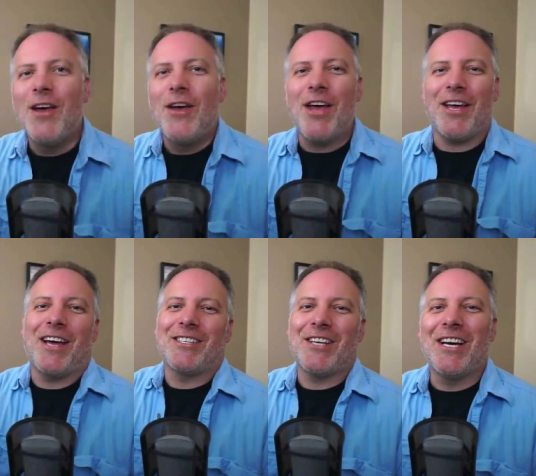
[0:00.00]
Hey
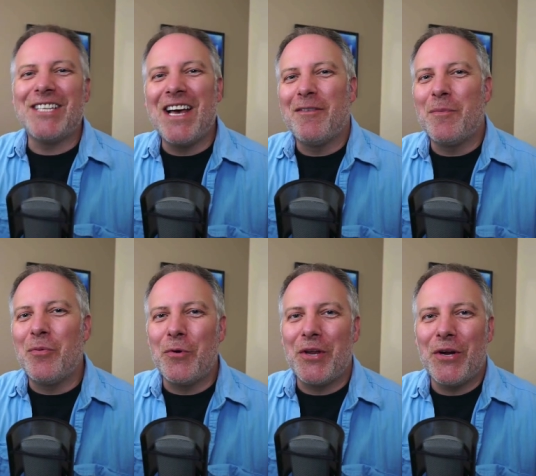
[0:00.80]
gang, Scott
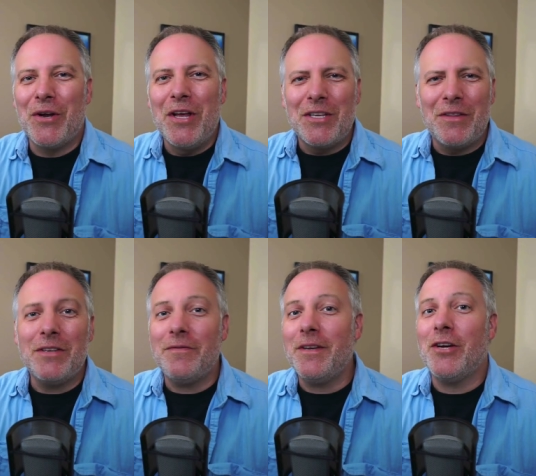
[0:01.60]
Davenport here. In
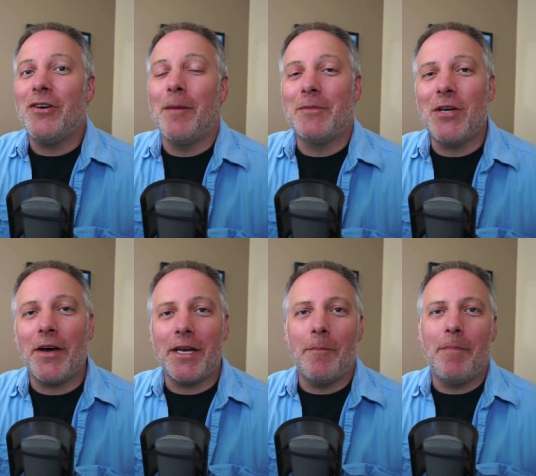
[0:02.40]
this video, I'm
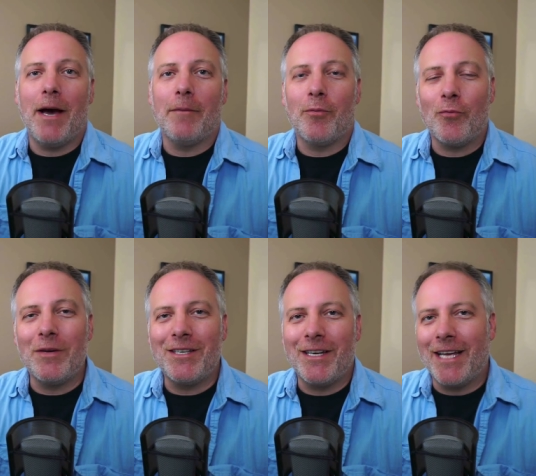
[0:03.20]
talking about
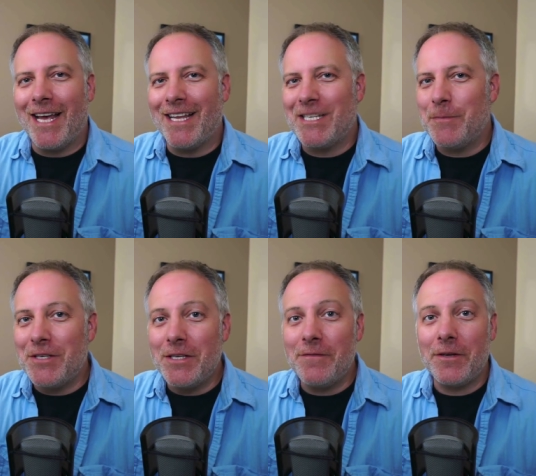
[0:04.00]
printing and
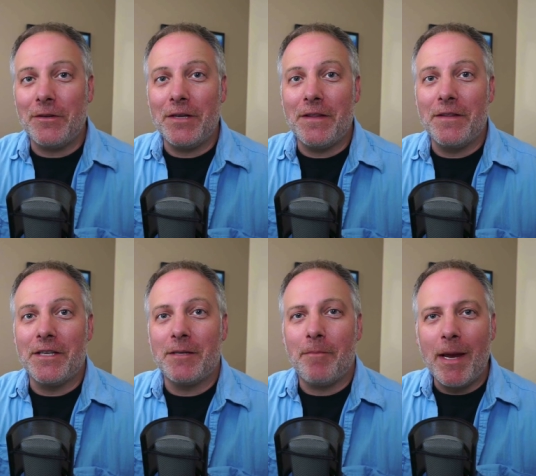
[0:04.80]
specifically
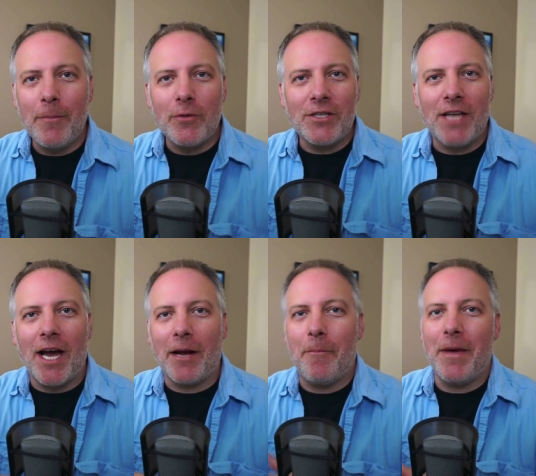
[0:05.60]
this paper
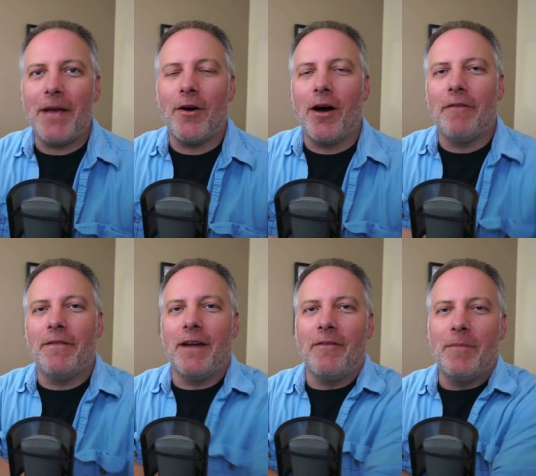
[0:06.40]
stock bake-off
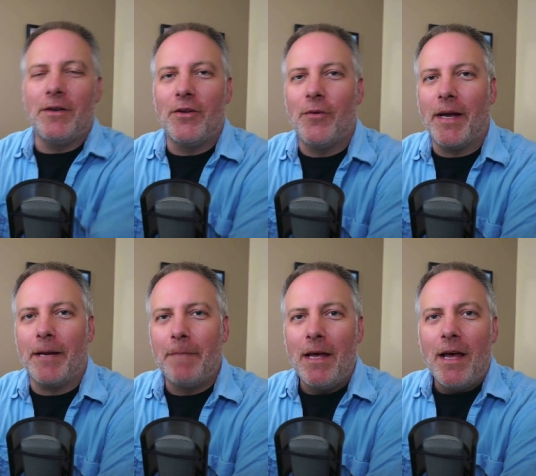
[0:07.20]
that I've been
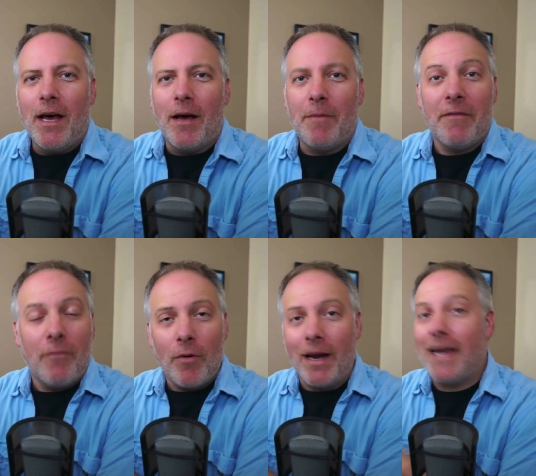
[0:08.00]
doing.
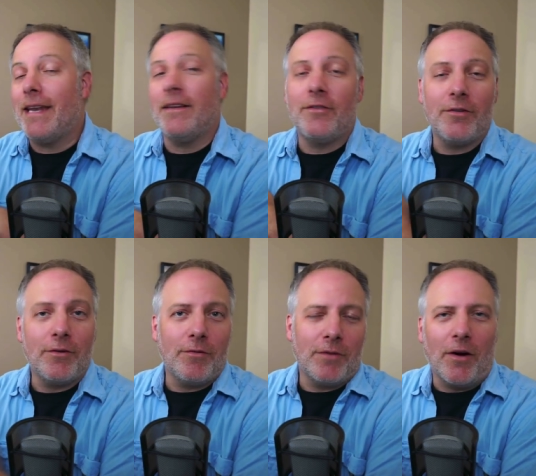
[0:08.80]
Before I get
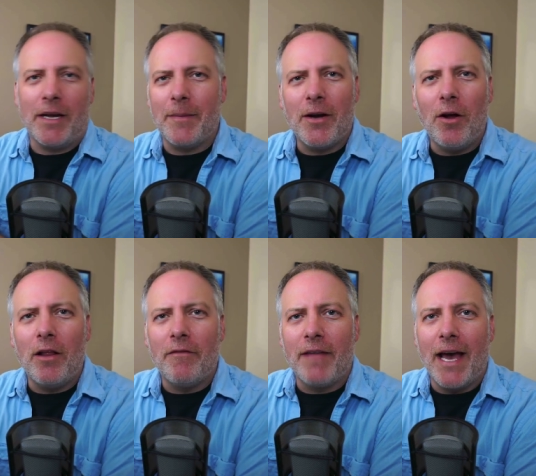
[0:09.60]
into talking about
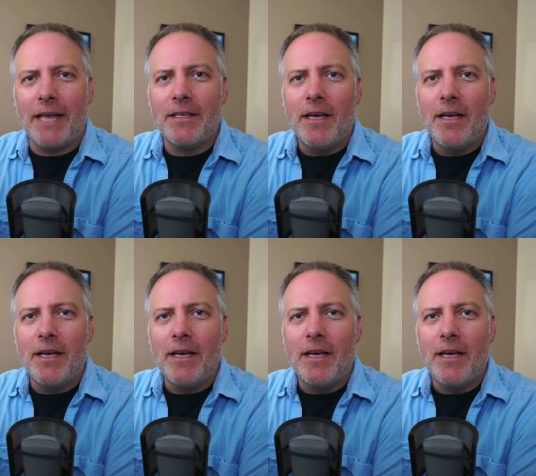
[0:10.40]
all of that,